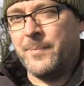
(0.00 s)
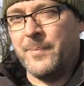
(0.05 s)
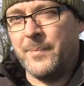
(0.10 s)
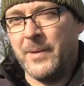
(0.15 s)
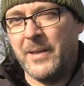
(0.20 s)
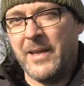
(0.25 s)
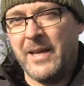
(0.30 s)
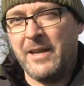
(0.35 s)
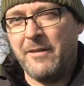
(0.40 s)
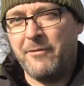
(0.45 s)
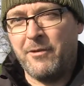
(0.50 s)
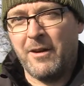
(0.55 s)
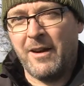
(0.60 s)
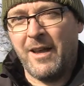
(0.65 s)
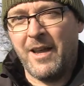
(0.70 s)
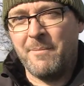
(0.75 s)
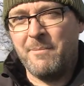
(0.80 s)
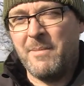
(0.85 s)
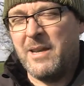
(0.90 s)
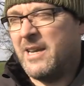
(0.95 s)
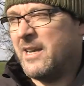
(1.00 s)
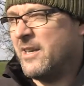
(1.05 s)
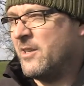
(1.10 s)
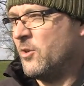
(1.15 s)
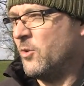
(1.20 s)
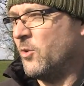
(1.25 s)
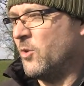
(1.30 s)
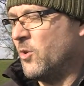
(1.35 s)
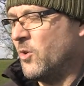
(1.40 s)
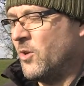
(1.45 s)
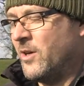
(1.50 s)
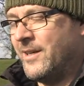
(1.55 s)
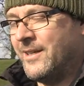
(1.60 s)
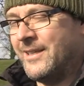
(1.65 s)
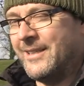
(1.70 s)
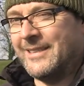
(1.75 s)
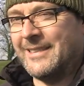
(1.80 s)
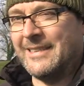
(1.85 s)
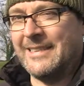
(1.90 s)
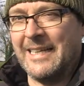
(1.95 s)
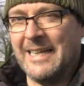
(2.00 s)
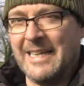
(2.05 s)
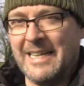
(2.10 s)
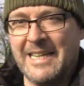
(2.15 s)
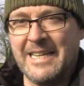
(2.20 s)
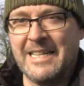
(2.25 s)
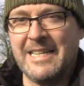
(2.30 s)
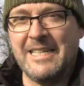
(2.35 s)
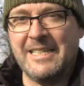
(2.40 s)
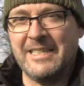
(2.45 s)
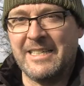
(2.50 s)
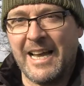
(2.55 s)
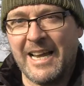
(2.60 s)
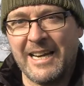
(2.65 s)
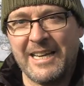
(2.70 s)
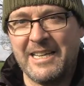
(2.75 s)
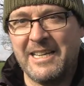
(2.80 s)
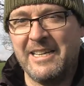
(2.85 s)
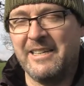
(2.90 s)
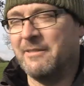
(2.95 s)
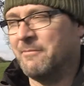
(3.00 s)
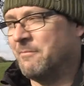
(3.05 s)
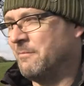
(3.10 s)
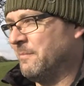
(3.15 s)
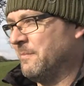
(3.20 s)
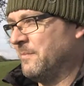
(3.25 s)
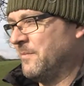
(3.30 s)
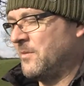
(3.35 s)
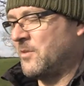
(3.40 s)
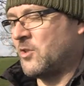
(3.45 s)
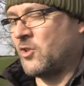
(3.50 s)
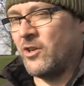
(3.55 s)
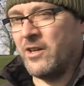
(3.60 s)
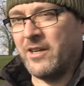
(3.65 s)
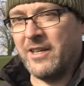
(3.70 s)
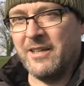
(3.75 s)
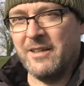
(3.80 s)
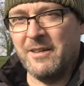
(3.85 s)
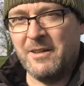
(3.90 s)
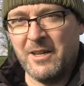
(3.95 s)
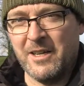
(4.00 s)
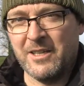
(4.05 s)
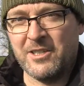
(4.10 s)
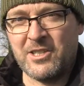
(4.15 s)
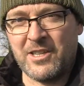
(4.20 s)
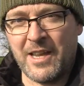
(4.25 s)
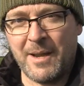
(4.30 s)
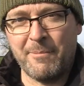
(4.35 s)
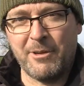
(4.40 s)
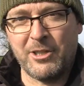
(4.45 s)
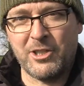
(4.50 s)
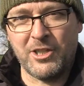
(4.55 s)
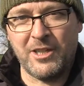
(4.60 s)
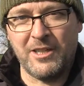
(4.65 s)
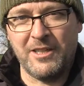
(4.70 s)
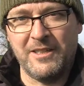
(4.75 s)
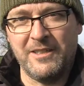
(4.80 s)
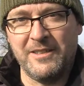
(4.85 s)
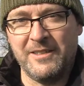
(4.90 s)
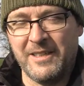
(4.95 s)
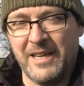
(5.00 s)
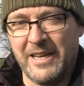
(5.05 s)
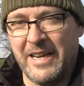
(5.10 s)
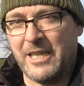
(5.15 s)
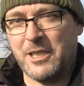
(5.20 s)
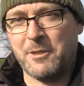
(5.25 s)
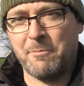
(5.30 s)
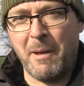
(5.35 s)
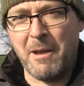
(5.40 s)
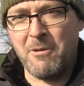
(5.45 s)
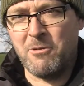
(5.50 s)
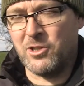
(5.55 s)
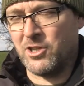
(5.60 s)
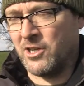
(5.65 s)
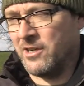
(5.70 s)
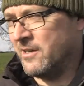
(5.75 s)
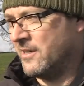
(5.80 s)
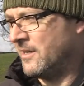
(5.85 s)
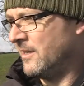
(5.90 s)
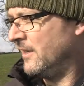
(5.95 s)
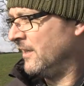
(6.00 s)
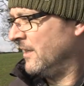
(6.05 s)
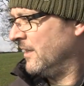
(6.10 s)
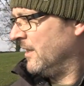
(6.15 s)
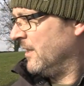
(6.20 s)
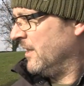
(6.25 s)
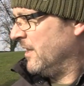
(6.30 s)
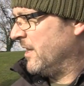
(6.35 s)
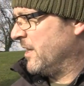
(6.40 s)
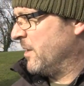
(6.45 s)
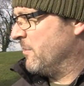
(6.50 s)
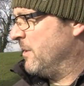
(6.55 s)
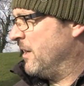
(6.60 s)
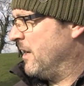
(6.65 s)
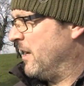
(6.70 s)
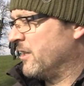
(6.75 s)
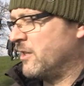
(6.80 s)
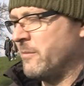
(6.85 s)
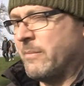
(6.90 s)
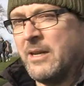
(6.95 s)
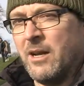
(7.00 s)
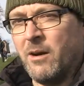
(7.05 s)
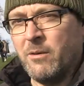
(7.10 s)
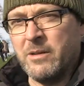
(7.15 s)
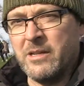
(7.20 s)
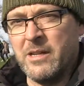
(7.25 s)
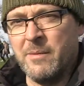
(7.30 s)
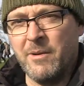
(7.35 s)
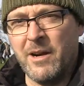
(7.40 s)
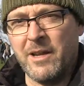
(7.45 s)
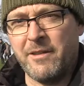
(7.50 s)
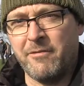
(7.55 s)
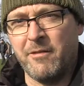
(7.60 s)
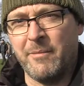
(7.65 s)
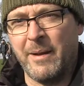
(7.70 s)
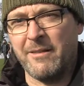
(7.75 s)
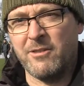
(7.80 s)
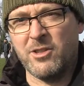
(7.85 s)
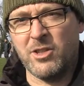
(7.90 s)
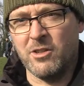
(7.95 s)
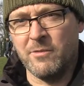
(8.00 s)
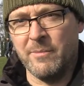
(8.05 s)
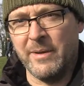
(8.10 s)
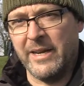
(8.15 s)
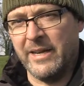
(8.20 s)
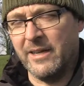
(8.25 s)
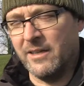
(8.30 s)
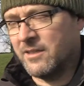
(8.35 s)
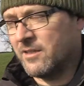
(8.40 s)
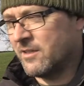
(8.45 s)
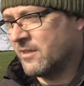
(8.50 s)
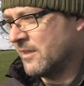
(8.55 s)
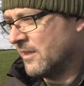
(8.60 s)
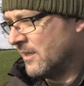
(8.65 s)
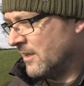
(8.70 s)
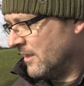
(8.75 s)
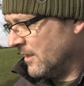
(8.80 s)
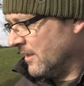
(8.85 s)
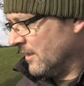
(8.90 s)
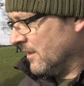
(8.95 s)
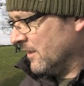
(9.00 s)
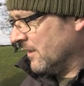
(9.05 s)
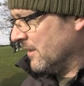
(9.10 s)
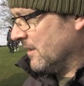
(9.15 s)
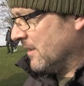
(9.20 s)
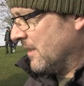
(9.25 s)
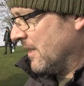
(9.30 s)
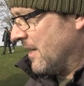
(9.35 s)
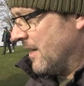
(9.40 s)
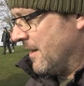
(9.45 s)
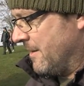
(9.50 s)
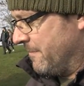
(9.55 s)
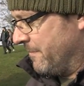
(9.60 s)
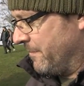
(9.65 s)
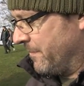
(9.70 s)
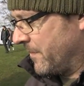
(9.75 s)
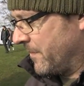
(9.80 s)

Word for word: But then if you're like me and you're dillying and dallying, trying to establish a, an exposure, you realise you've been holding your breath for about two minutes. Um,